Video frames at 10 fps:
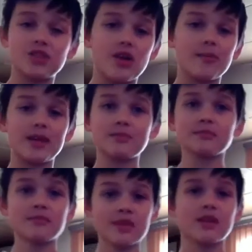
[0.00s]
so I mean,
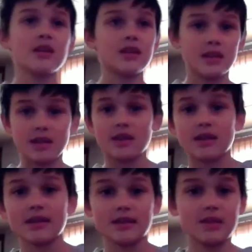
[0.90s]

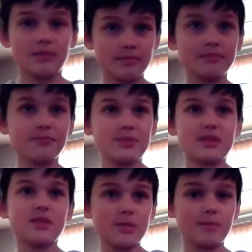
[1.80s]
it's a it's a